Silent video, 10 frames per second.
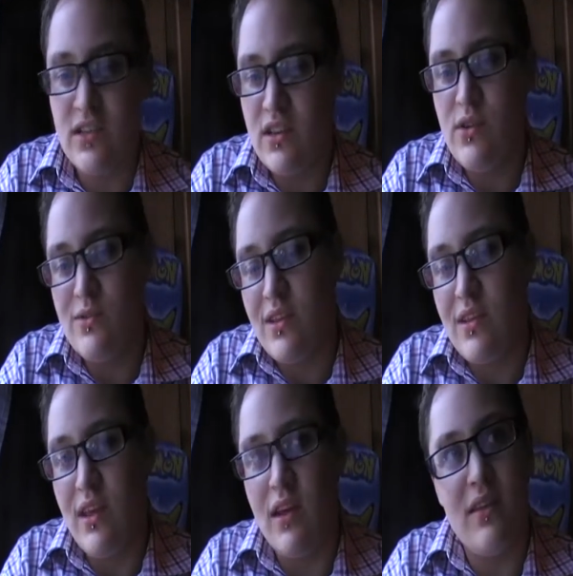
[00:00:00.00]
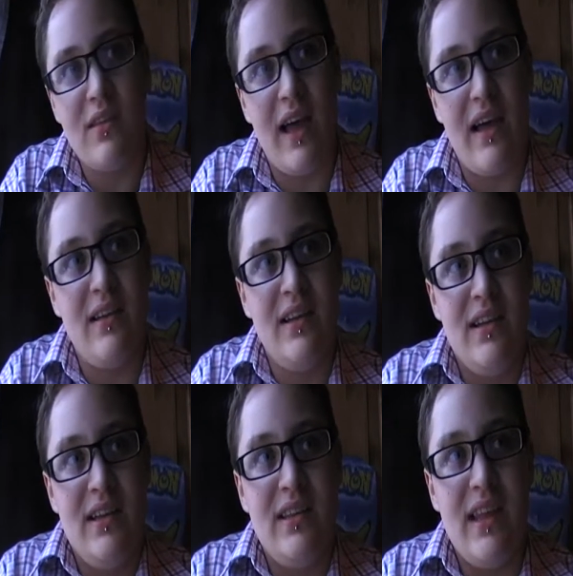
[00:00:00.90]
Because I used to think that
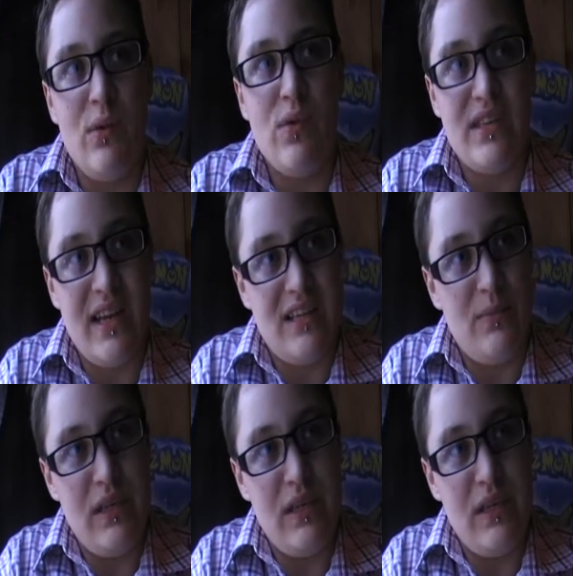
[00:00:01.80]
there was